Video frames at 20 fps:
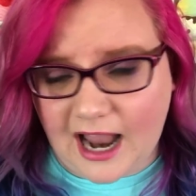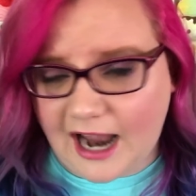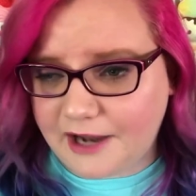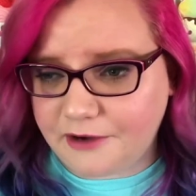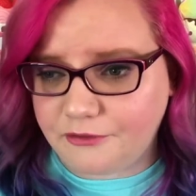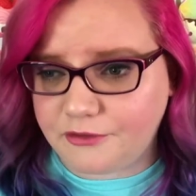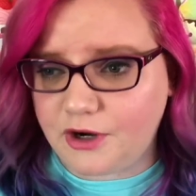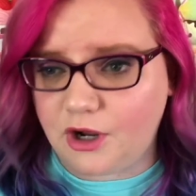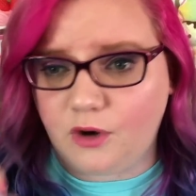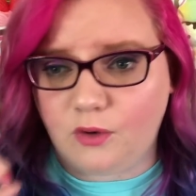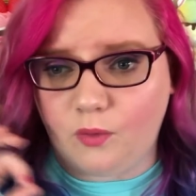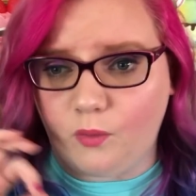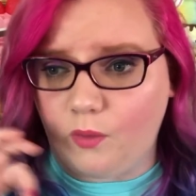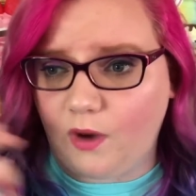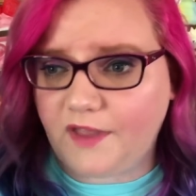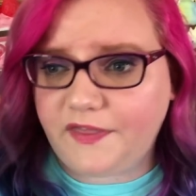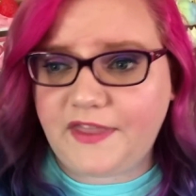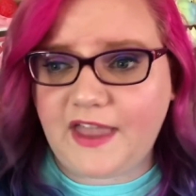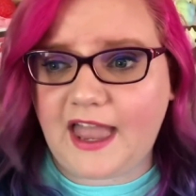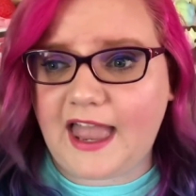I don't know
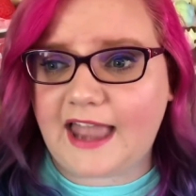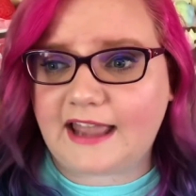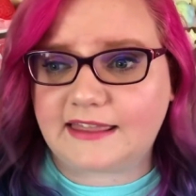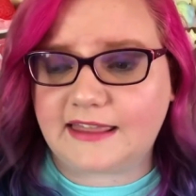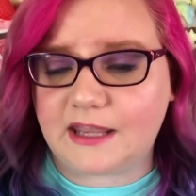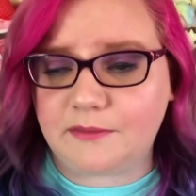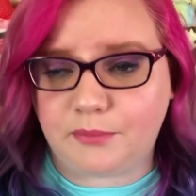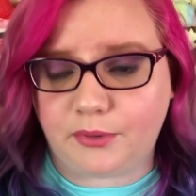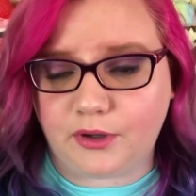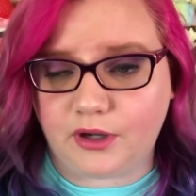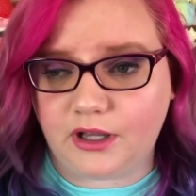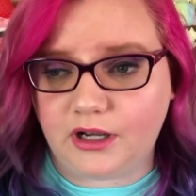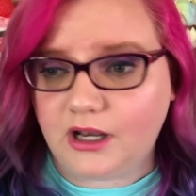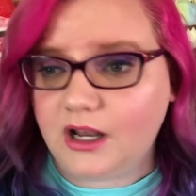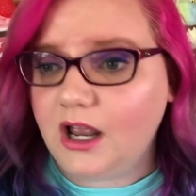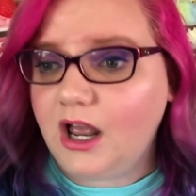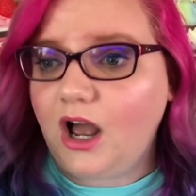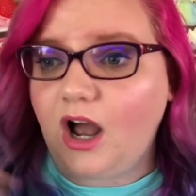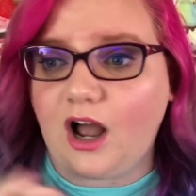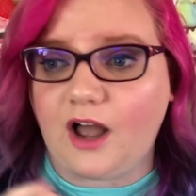what the heck they put
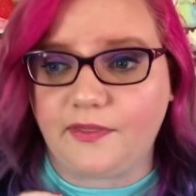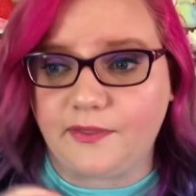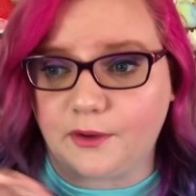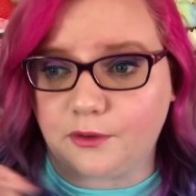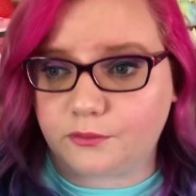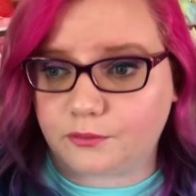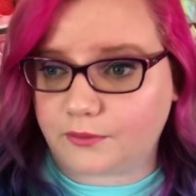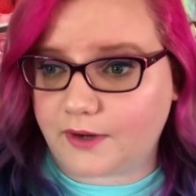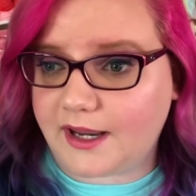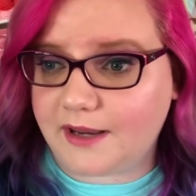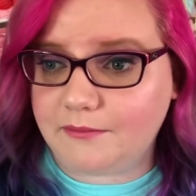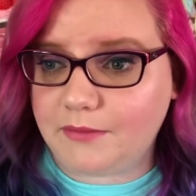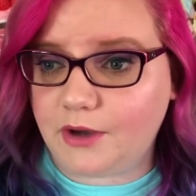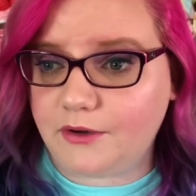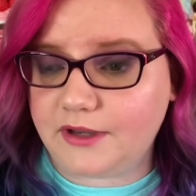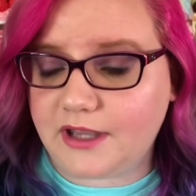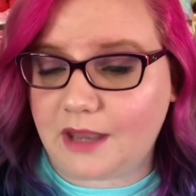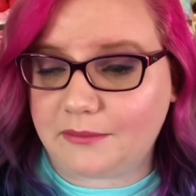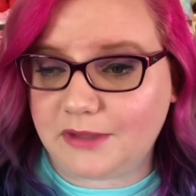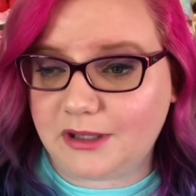on the Rainbow
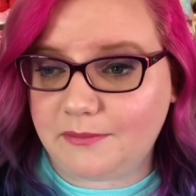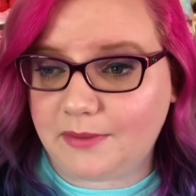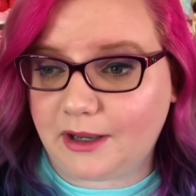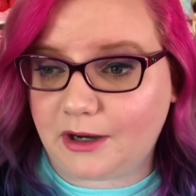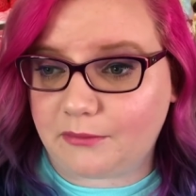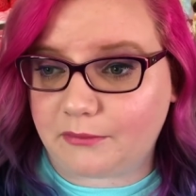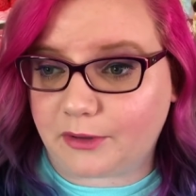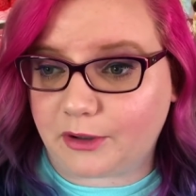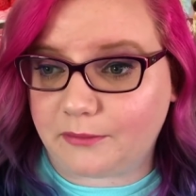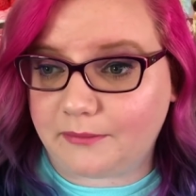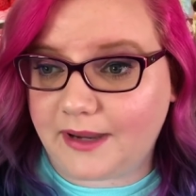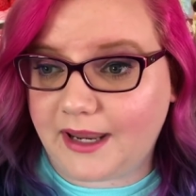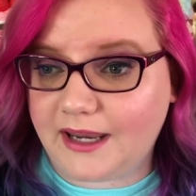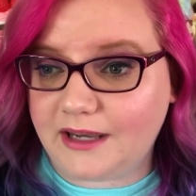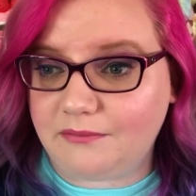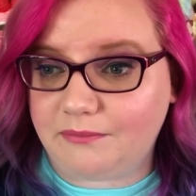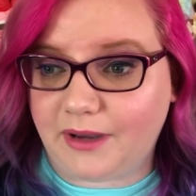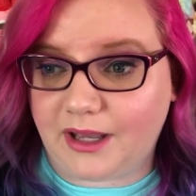Yummy Bear Mermaid,